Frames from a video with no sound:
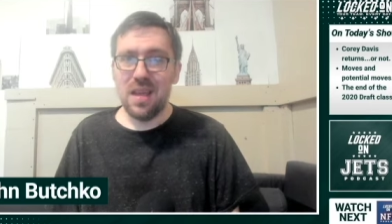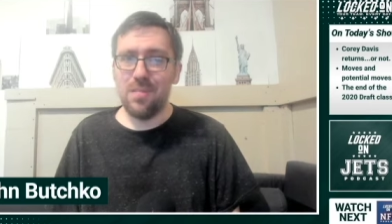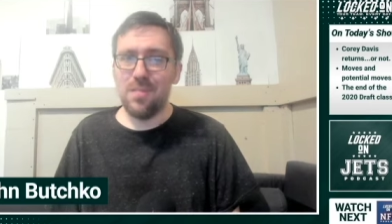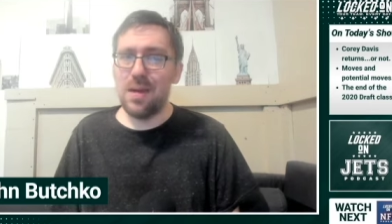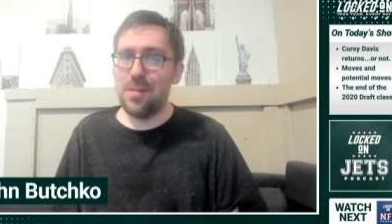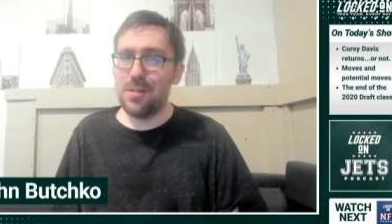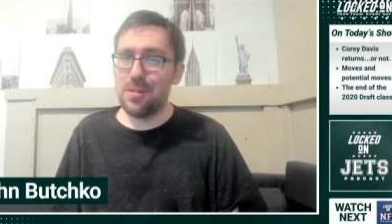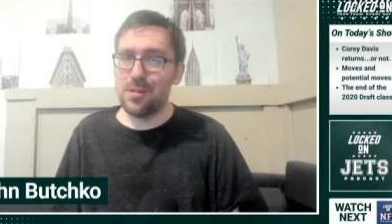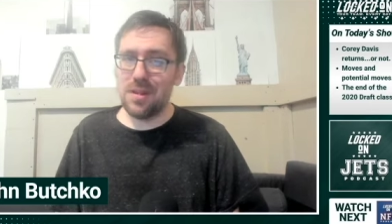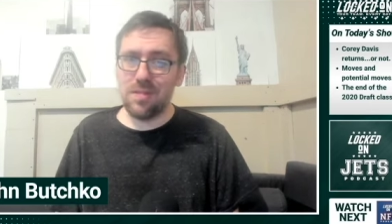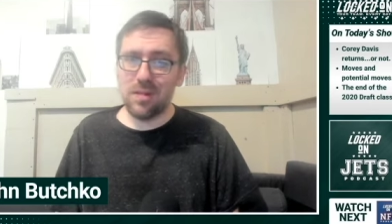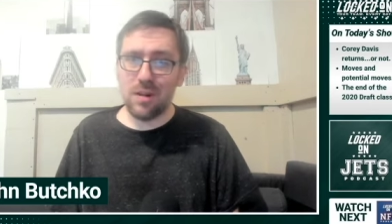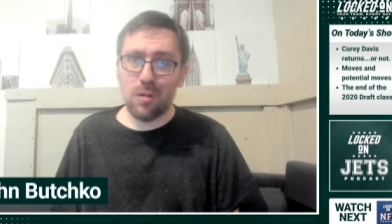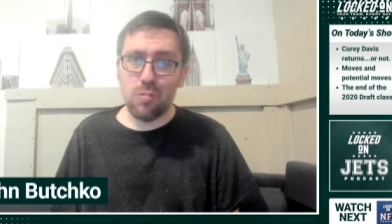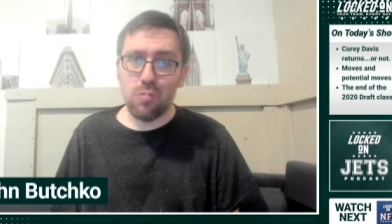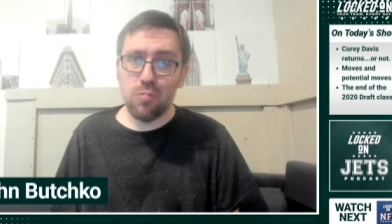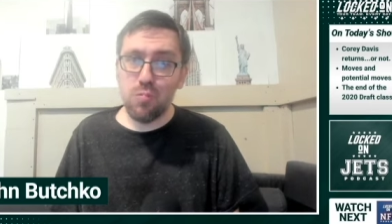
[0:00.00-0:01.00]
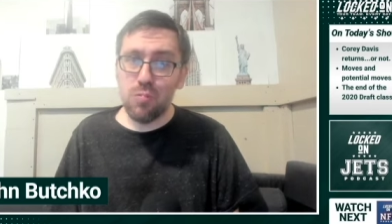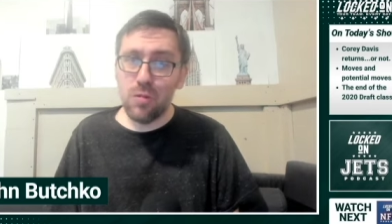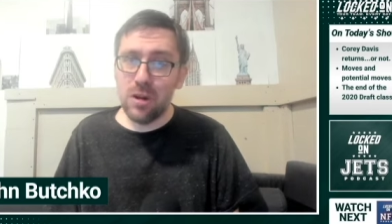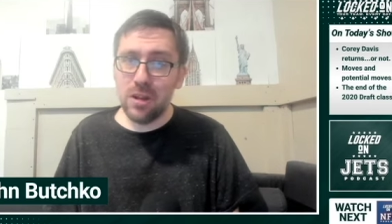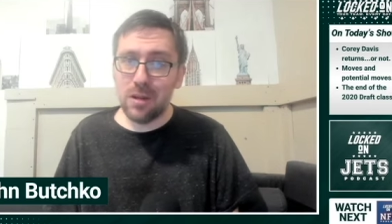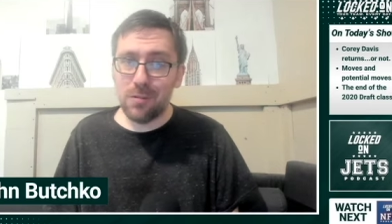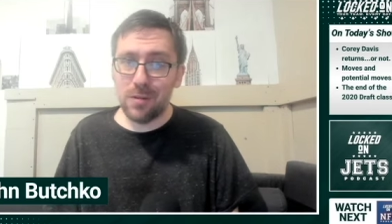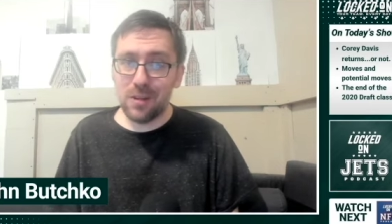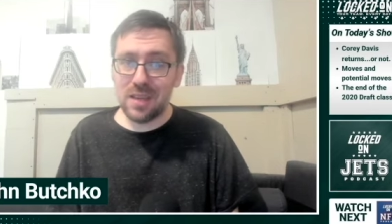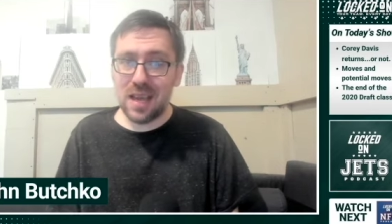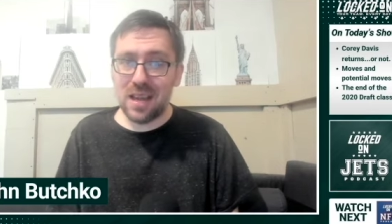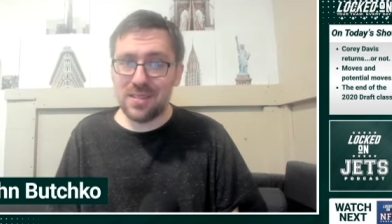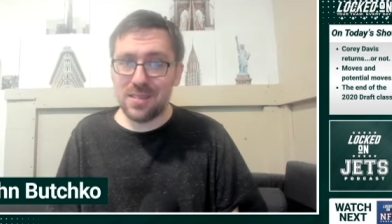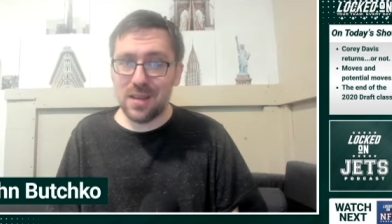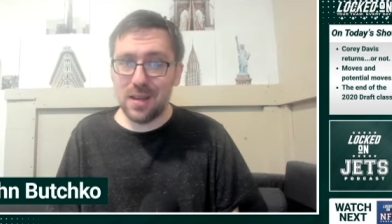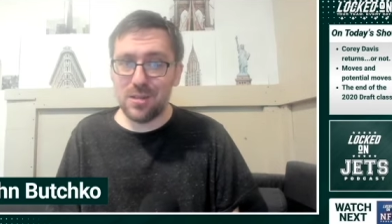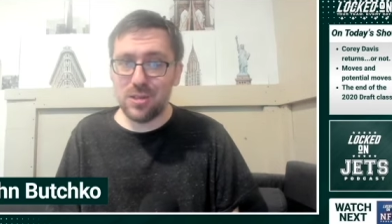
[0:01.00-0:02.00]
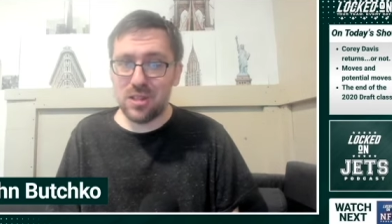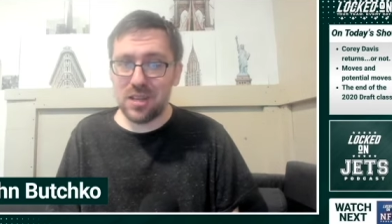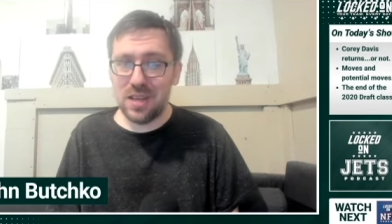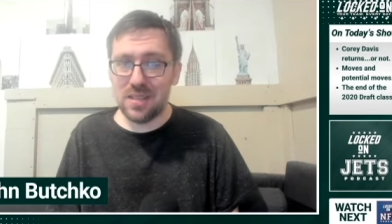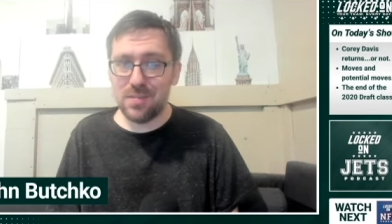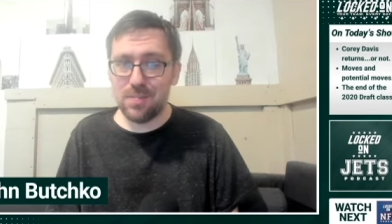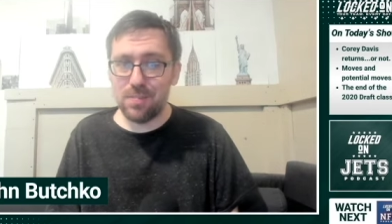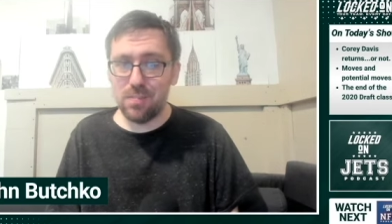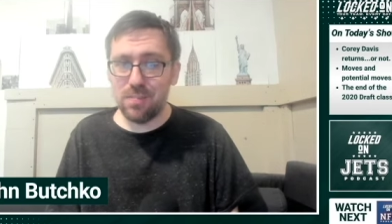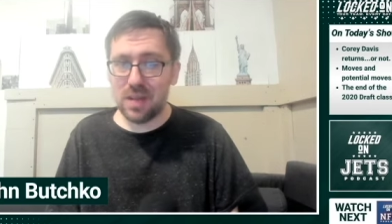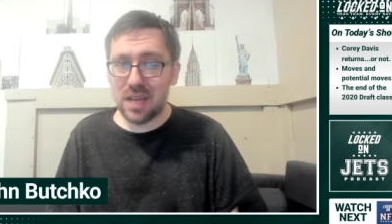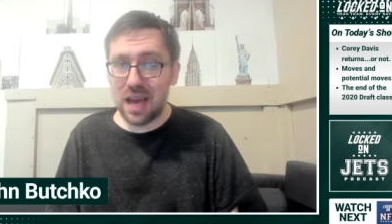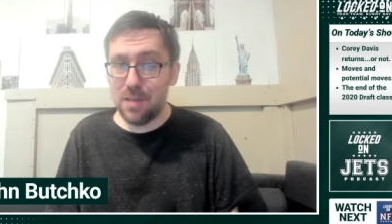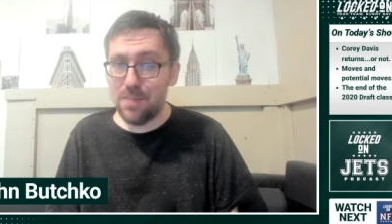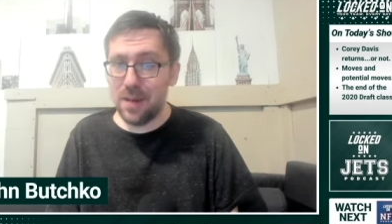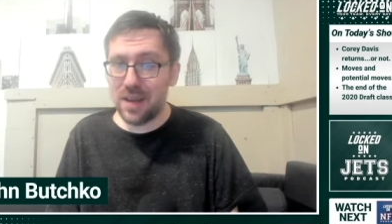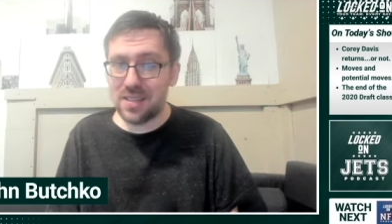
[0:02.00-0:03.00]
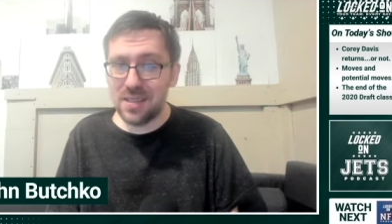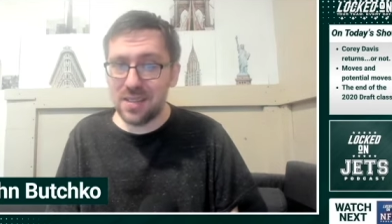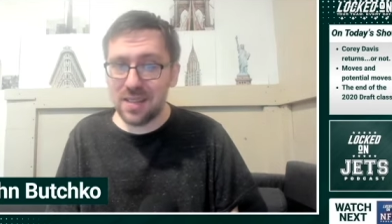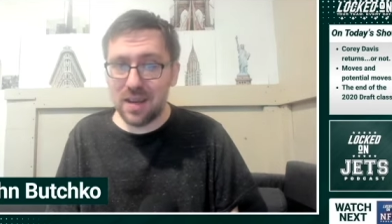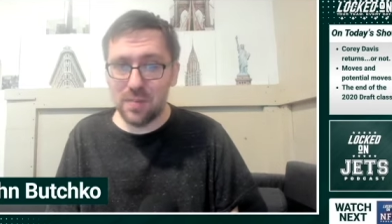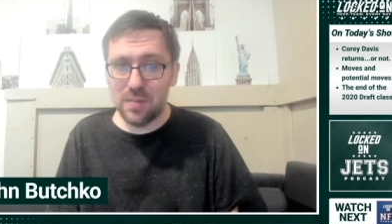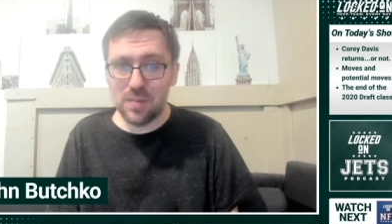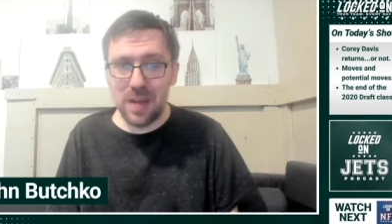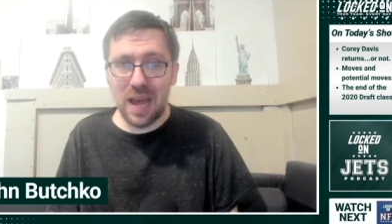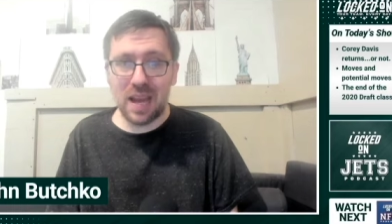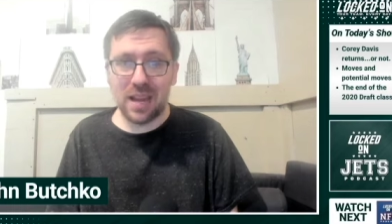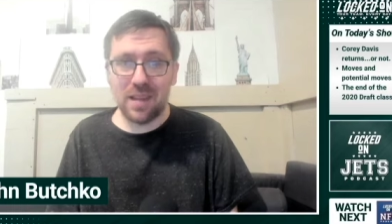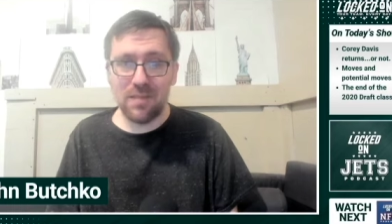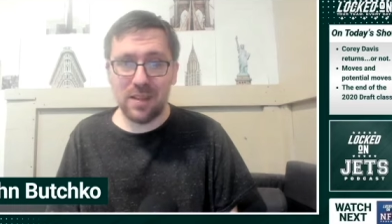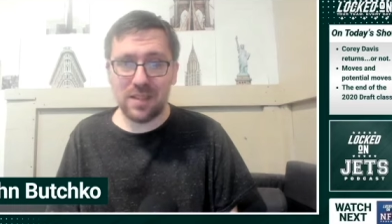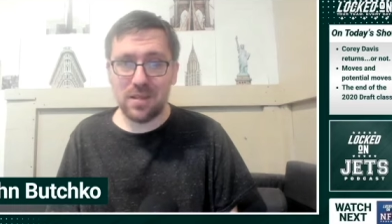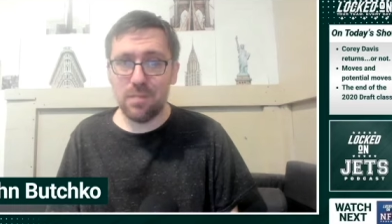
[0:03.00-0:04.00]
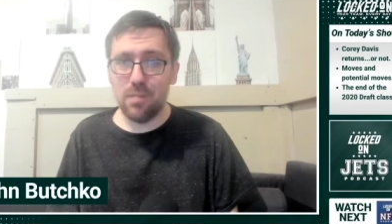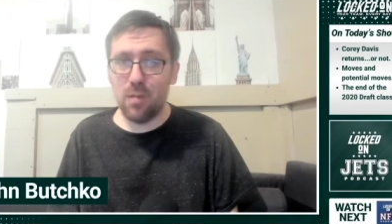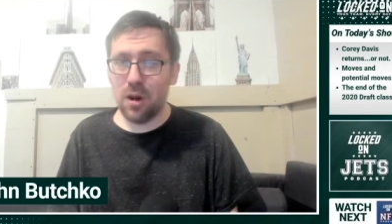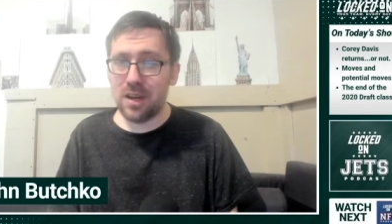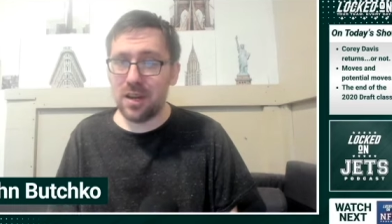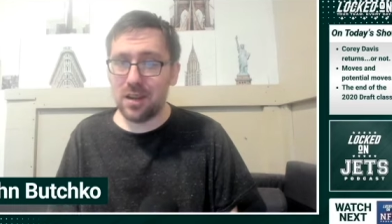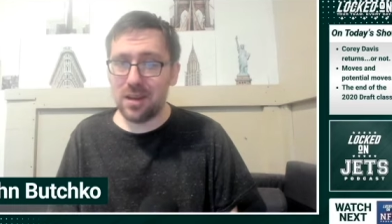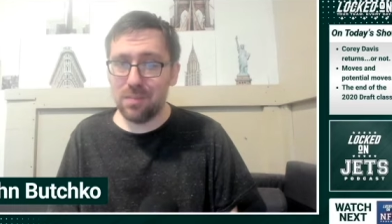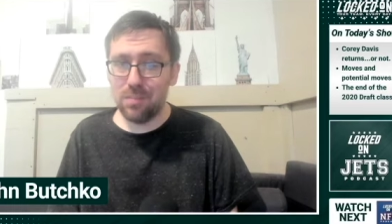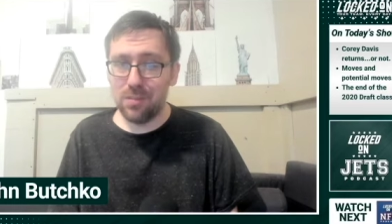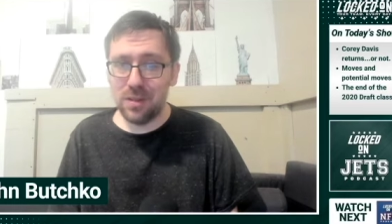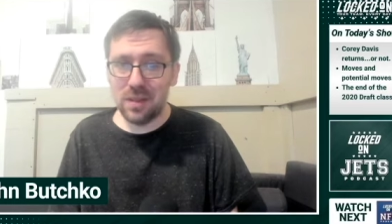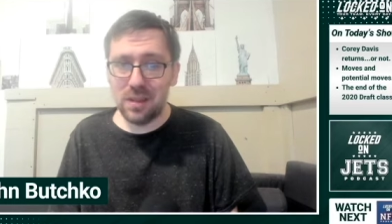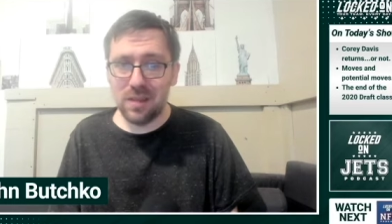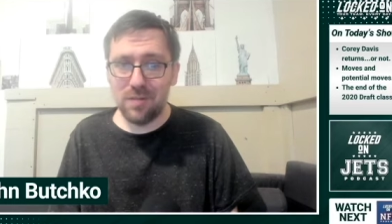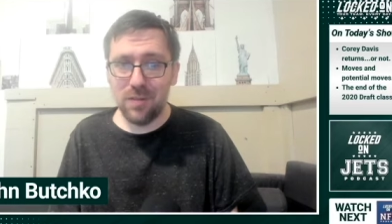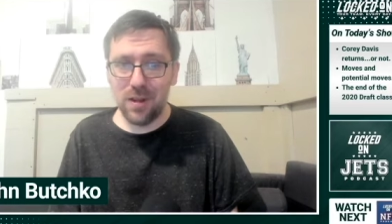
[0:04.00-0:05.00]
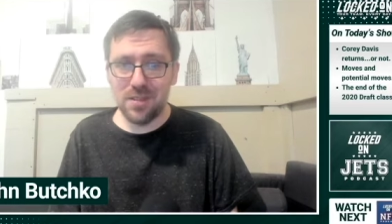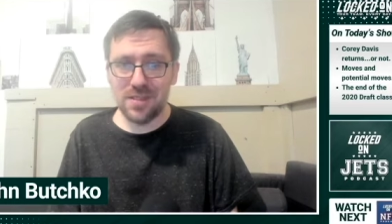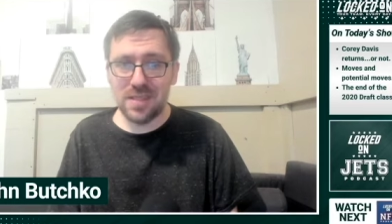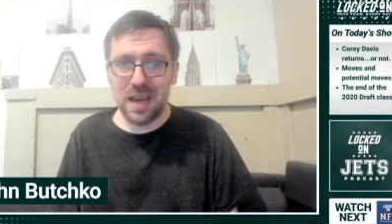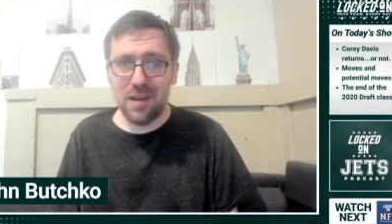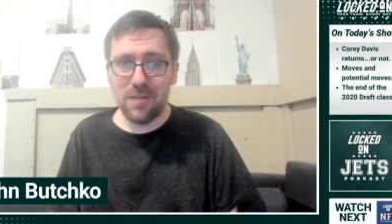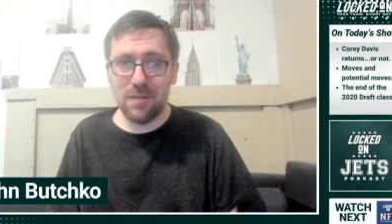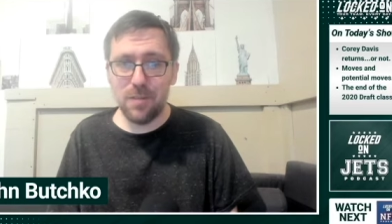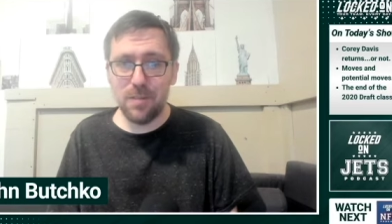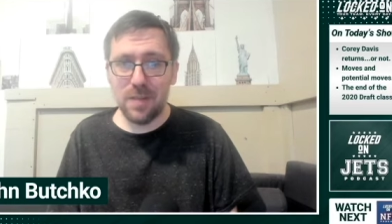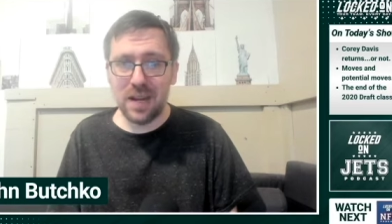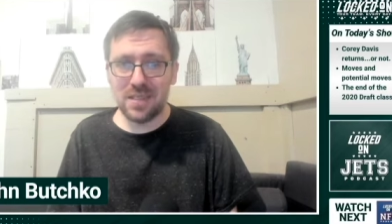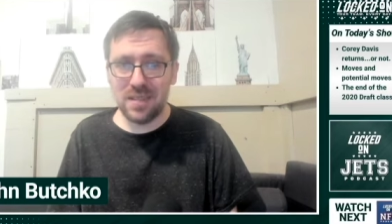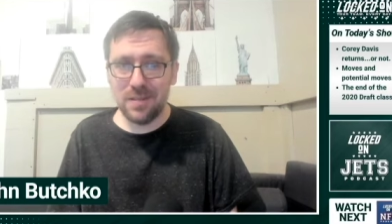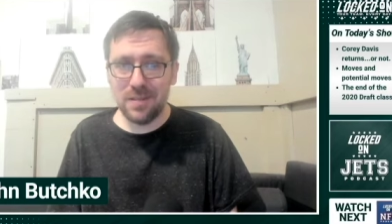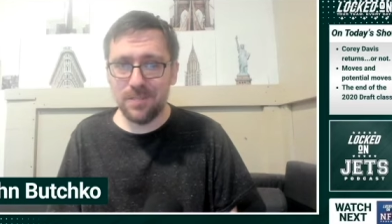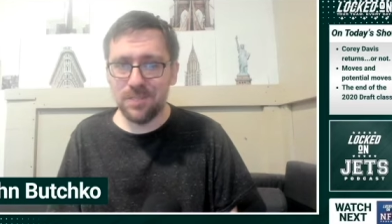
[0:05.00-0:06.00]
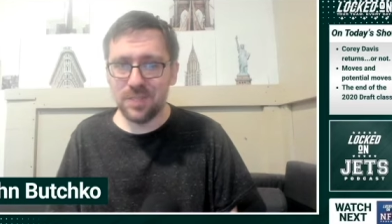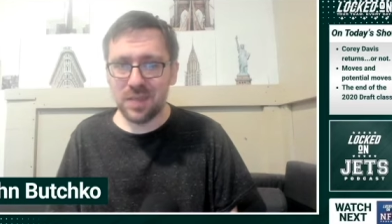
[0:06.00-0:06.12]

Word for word: Maybe there's even a really, really outsized chance Mekhi Becton comes back if like the market completely falls out for Becton.